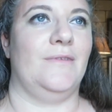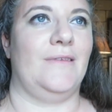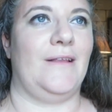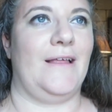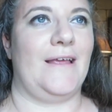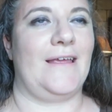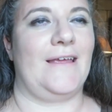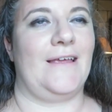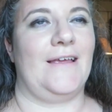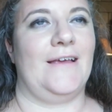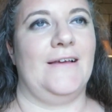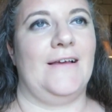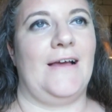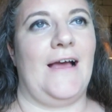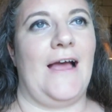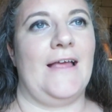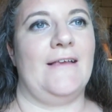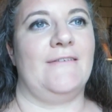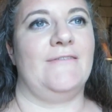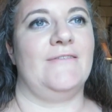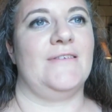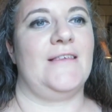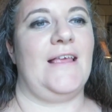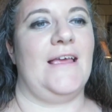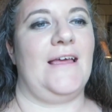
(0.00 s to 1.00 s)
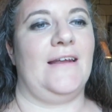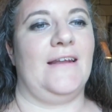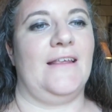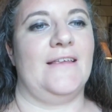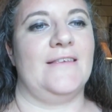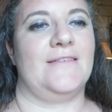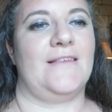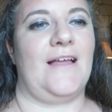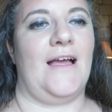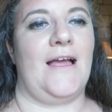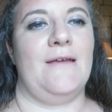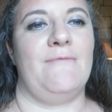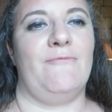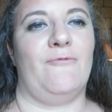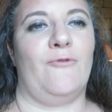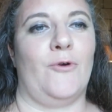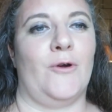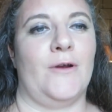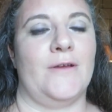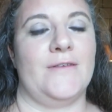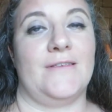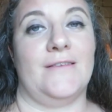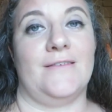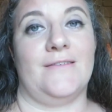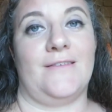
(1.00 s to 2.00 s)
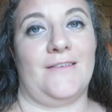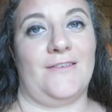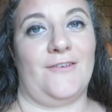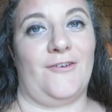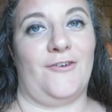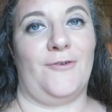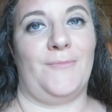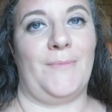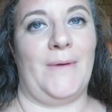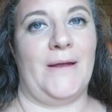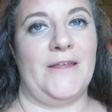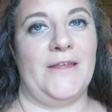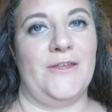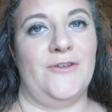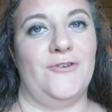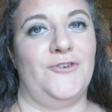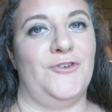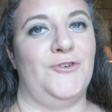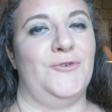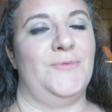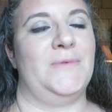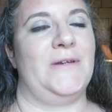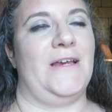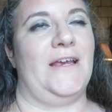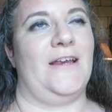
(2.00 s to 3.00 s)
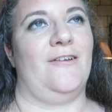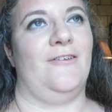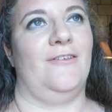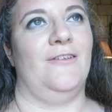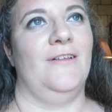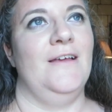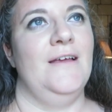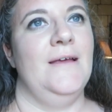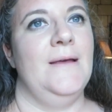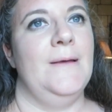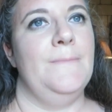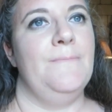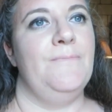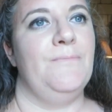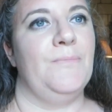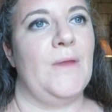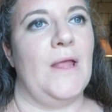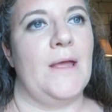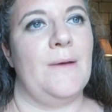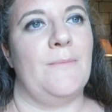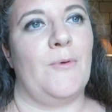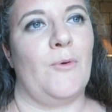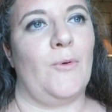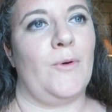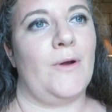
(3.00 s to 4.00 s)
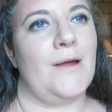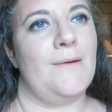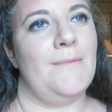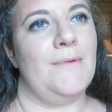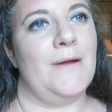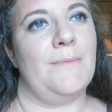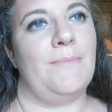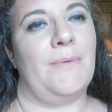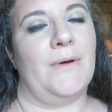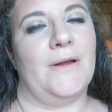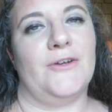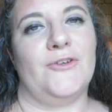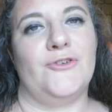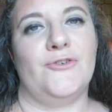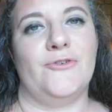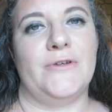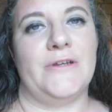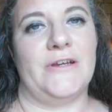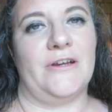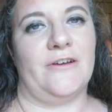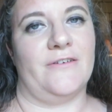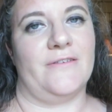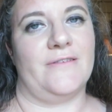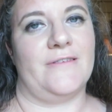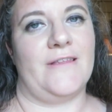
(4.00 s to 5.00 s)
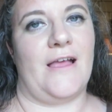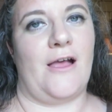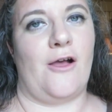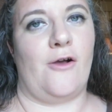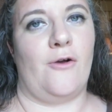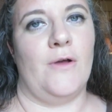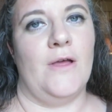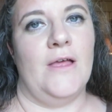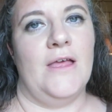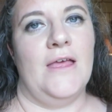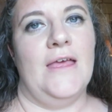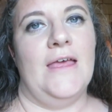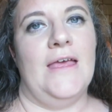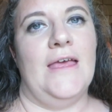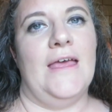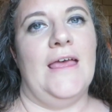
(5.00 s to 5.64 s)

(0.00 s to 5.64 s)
like, I just had less time for it since I started my YouTube channel. But we're coming up on two years now,